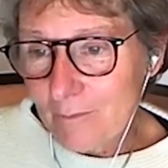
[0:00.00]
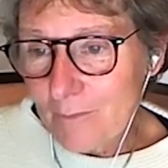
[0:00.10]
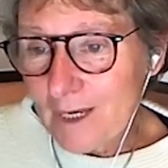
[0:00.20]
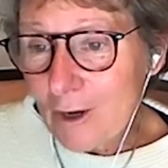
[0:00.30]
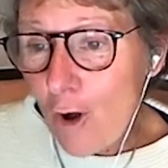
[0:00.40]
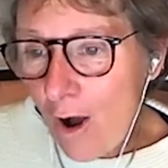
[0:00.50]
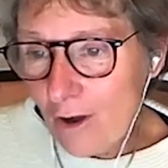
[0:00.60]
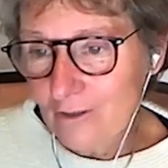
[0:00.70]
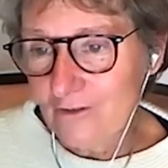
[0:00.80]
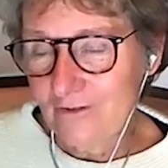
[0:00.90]

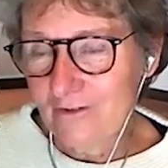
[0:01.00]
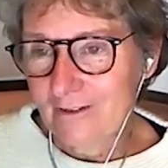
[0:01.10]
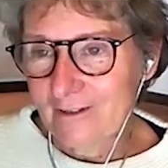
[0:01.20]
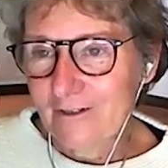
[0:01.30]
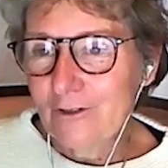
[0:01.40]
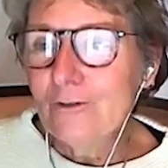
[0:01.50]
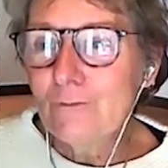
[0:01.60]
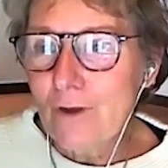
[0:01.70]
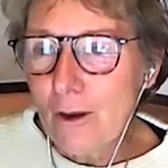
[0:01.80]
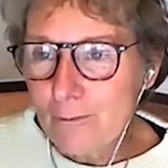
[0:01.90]
because you
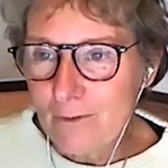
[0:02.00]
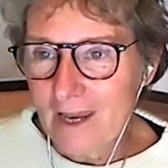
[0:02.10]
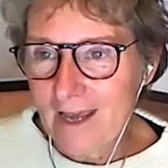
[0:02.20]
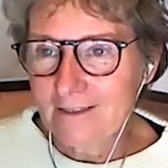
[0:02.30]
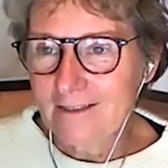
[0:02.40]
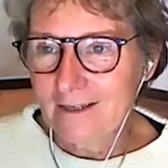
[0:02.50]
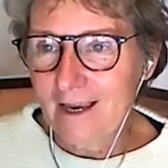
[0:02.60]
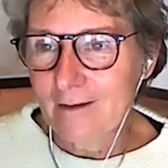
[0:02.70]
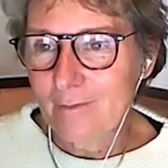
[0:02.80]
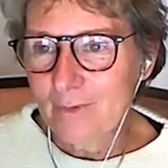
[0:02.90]
know the
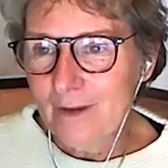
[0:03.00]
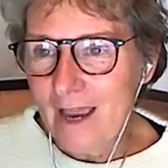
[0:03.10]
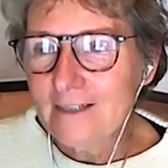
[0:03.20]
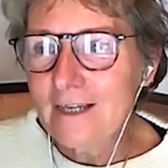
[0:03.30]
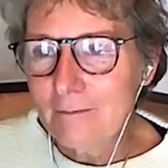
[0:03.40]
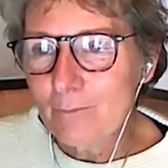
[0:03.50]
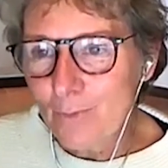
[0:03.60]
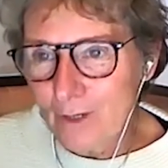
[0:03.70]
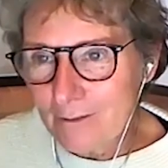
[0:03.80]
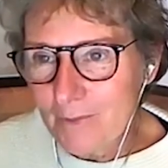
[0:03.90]
landscape and can
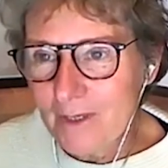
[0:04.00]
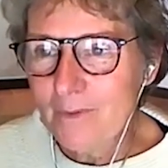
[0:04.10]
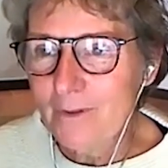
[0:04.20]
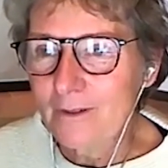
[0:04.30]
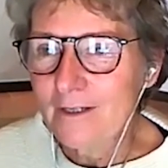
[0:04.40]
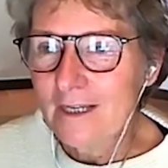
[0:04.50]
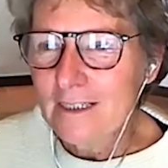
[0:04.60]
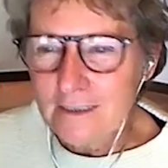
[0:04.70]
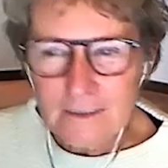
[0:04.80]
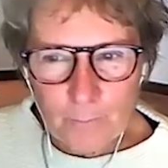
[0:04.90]
bring people
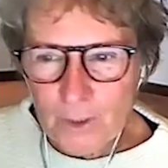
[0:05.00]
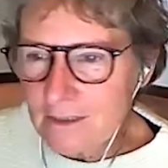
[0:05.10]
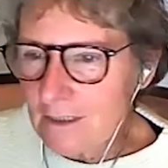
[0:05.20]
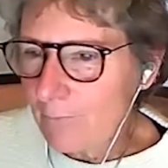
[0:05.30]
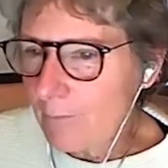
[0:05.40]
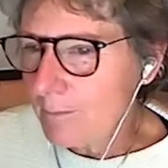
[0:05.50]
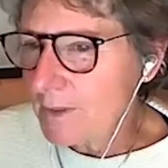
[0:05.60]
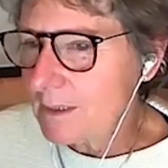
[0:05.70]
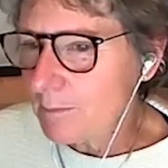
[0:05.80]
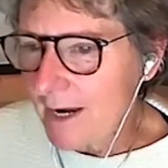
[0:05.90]
bring different
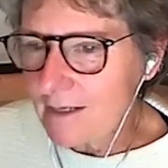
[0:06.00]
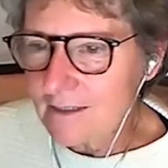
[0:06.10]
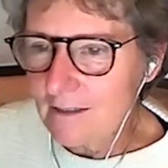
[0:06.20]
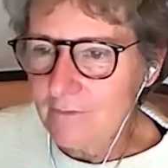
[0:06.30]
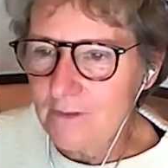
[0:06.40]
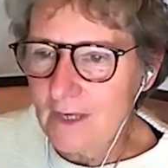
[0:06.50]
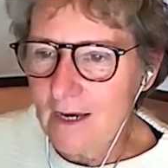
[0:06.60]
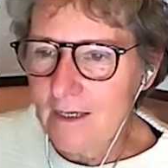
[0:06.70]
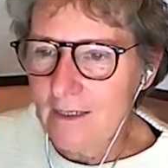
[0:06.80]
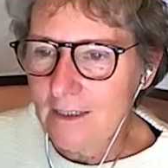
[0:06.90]
perspectives,
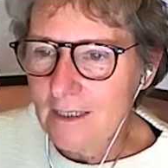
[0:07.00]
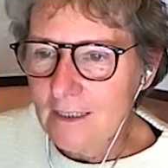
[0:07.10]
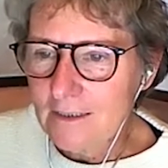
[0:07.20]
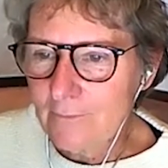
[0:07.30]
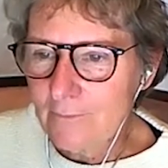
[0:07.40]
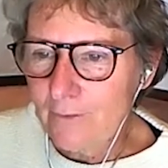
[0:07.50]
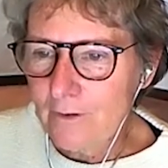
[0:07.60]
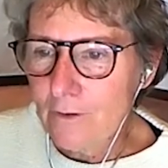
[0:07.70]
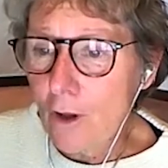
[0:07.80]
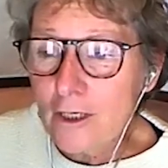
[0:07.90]
uh,
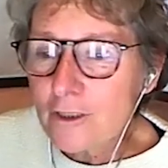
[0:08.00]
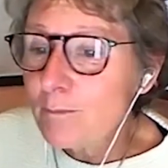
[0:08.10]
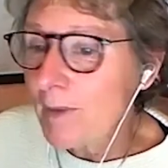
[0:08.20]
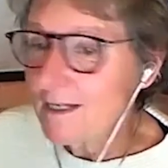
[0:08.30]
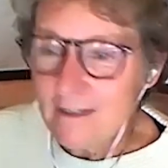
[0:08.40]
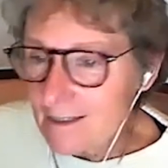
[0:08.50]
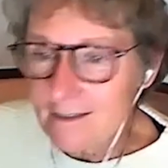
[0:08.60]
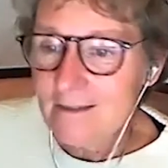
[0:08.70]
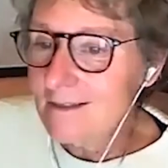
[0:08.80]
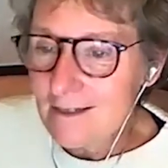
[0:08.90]
different knowledge
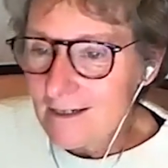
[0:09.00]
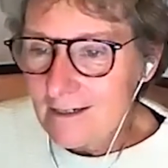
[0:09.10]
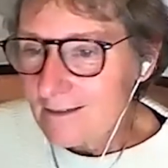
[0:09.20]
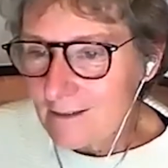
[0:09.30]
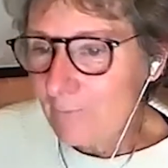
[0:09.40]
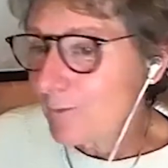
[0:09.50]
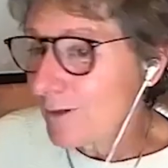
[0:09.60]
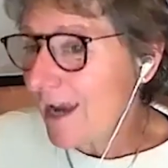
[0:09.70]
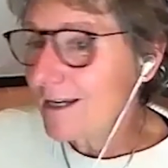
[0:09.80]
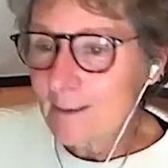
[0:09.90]
bases, different
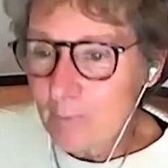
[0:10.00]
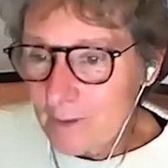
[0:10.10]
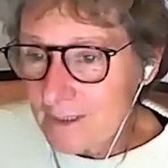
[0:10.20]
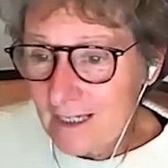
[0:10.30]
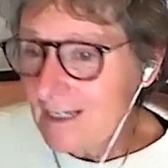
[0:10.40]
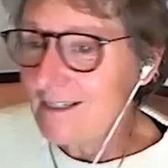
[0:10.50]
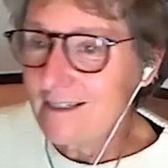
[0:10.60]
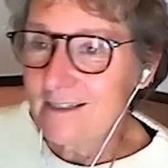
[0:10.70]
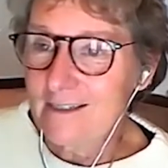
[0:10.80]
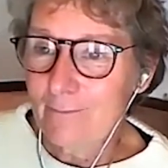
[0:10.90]

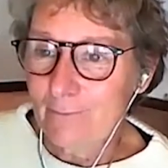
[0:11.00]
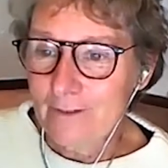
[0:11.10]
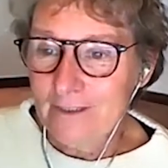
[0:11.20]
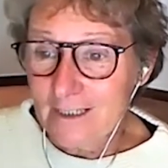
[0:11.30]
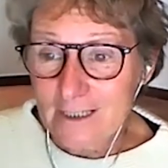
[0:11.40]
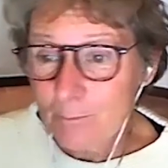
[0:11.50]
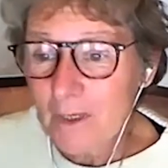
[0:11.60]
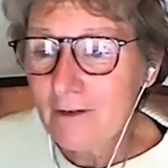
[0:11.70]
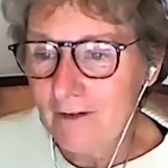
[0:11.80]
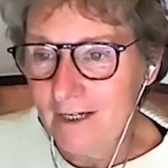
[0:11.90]
expertise, different
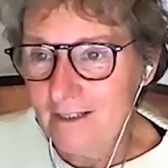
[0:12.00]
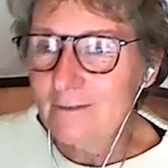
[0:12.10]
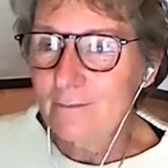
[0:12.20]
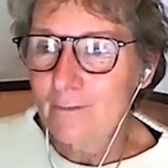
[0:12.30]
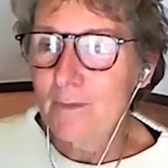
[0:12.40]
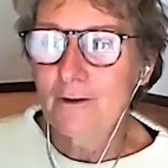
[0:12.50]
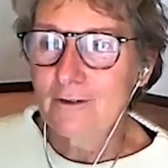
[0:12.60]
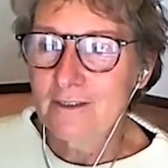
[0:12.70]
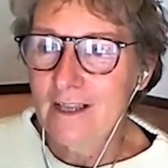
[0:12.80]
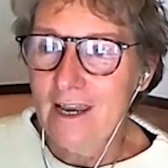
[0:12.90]
experience from
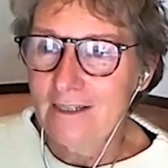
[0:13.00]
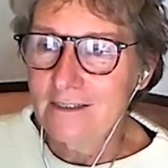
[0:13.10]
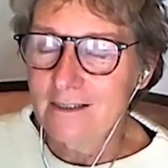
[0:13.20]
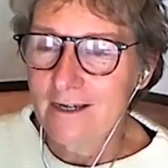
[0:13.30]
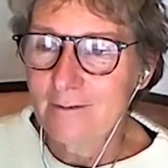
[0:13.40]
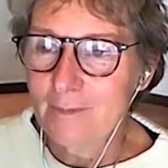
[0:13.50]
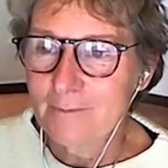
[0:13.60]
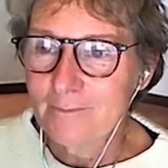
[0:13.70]
across the landscape.